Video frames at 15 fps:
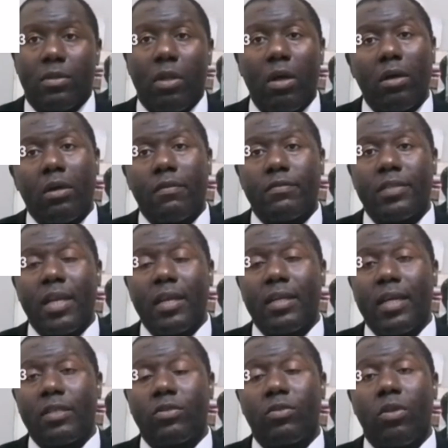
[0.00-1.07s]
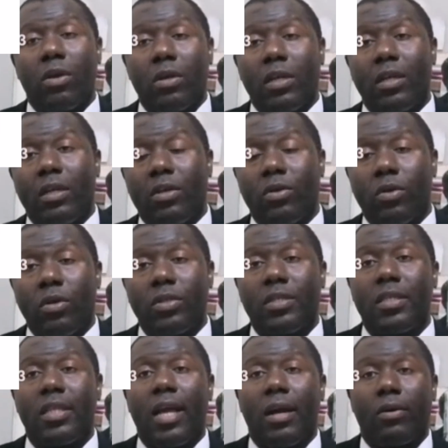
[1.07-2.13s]
Lock of tag that's
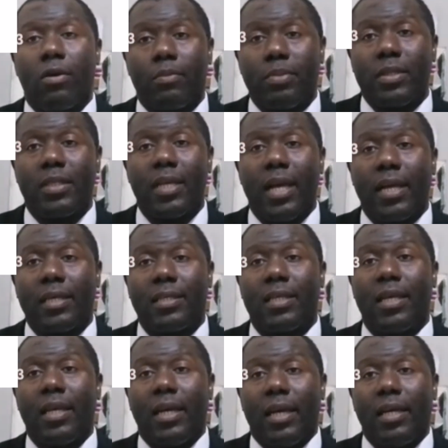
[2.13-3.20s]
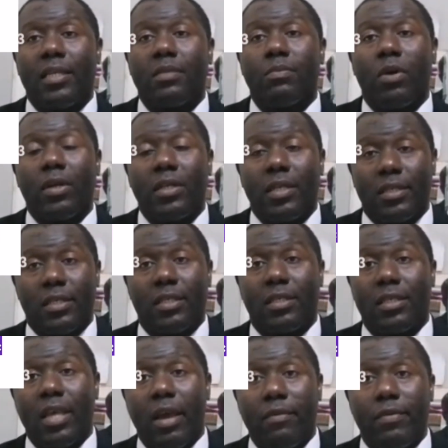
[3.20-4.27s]
closing their computers is more
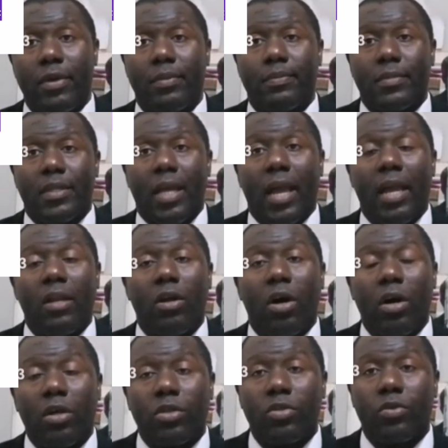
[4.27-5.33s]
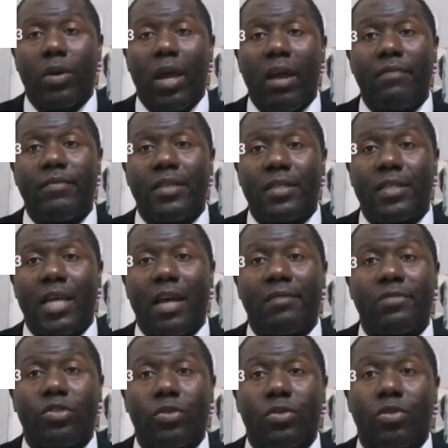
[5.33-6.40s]
necessary, and also every
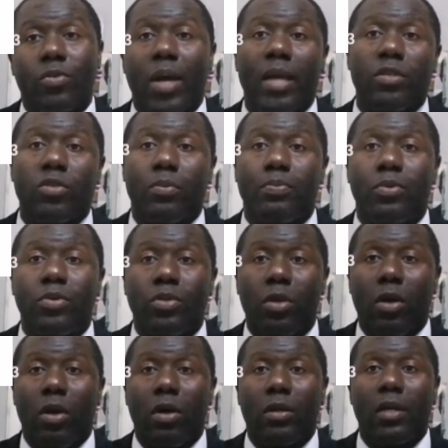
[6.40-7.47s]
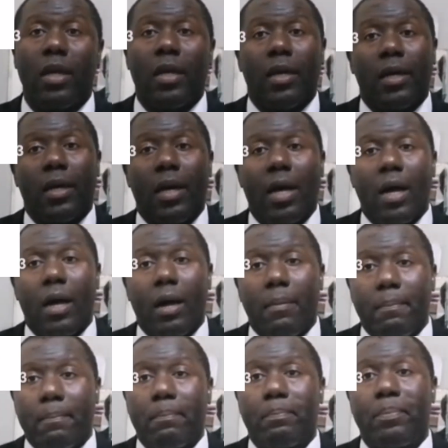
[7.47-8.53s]
staff should try to put on
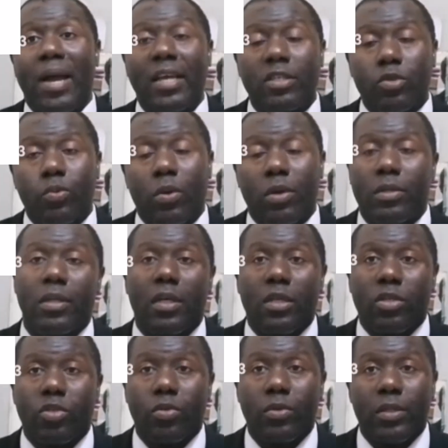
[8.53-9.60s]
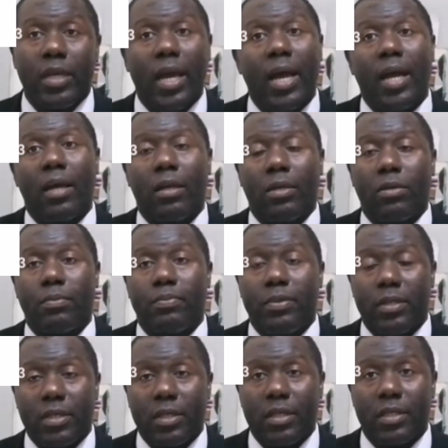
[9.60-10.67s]
password to their
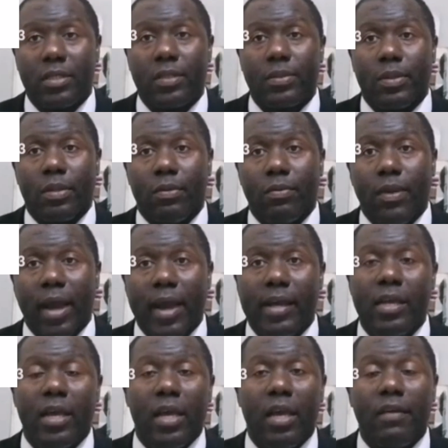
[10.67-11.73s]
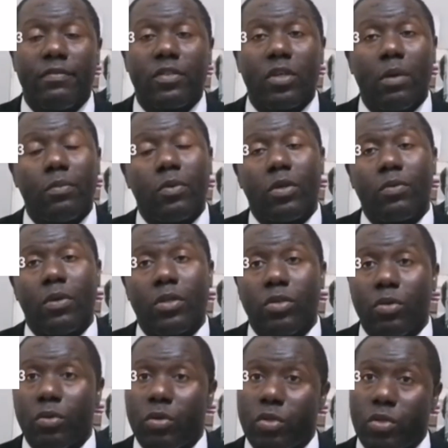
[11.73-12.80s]
computers, right? If someone
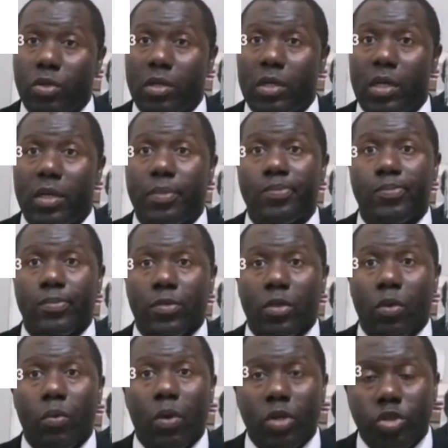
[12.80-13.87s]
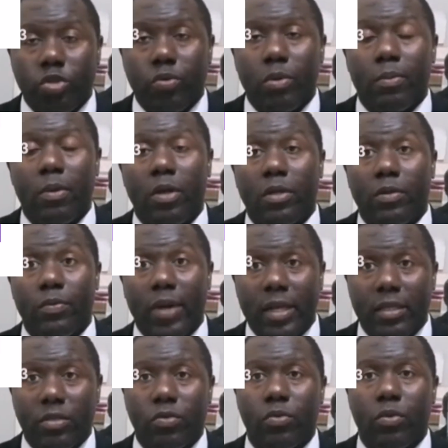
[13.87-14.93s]
wants to go to the washroom or the
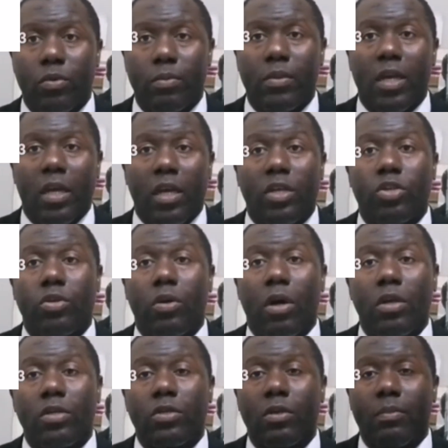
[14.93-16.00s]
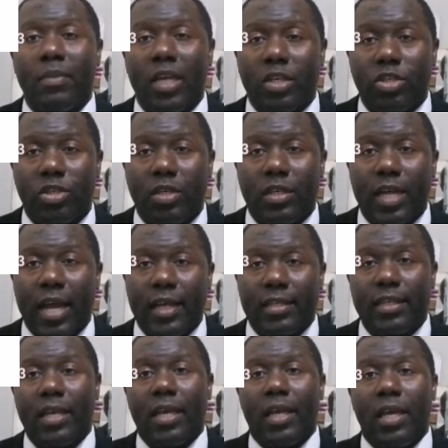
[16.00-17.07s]
restroom, he should also make sure
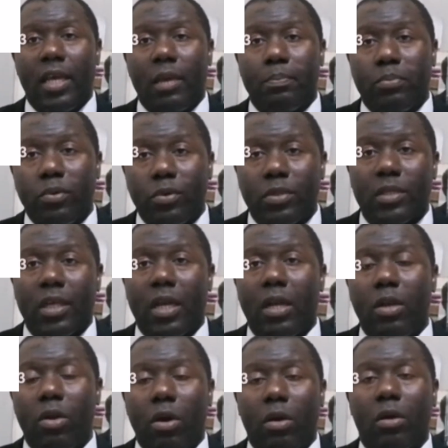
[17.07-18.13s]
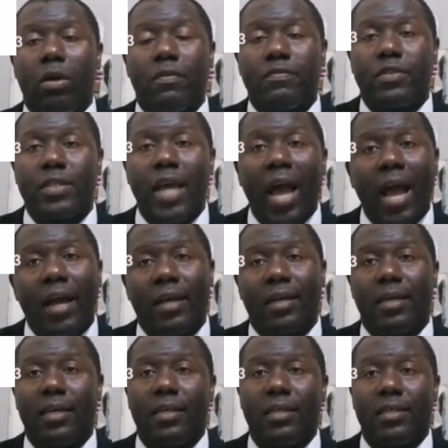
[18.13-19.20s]
that he puts a lock of tag
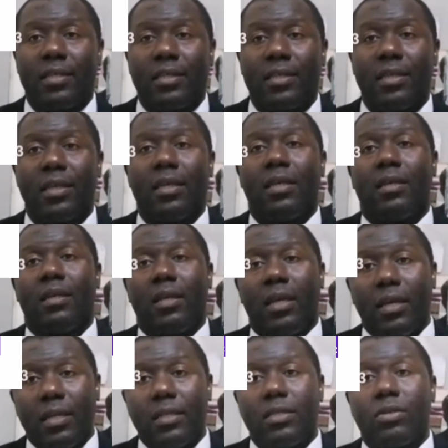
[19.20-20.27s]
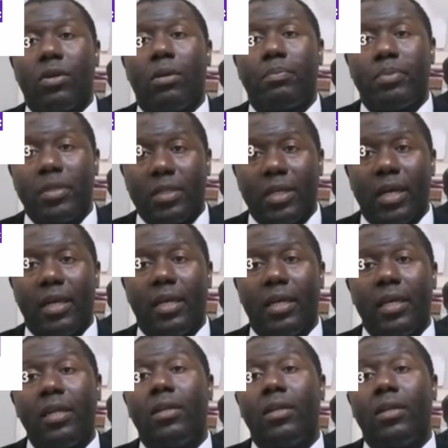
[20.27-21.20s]
in his computer,